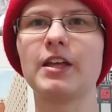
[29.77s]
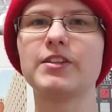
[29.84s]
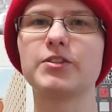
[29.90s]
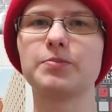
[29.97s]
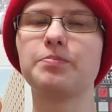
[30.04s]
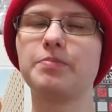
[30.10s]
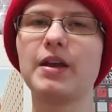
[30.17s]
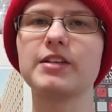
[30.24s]

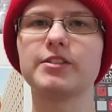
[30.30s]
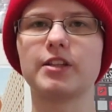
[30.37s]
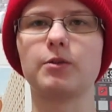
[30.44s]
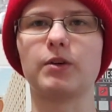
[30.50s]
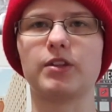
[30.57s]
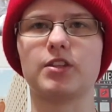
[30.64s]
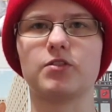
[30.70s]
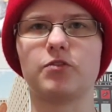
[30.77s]
That's basically
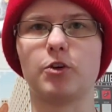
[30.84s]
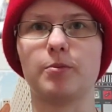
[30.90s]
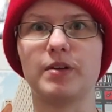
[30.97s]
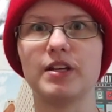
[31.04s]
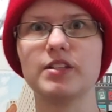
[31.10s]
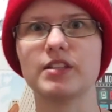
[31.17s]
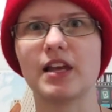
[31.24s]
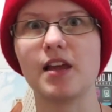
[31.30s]
what this film
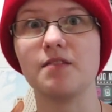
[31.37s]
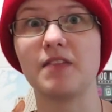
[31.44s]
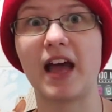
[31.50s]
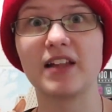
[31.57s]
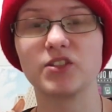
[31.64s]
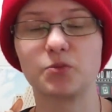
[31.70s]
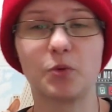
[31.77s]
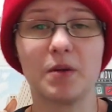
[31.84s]
is, and
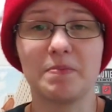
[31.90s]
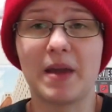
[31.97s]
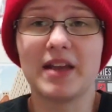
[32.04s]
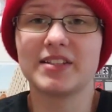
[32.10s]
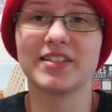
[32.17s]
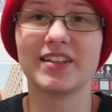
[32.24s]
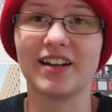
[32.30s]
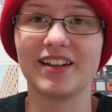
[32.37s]
that's what
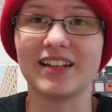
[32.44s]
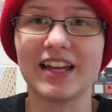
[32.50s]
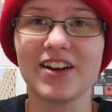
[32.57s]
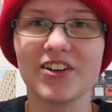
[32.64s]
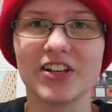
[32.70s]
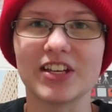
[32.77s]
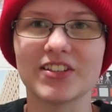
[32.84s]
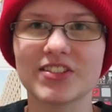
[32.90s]
makes it
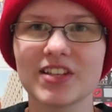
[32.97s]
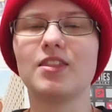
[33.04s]
hilarious.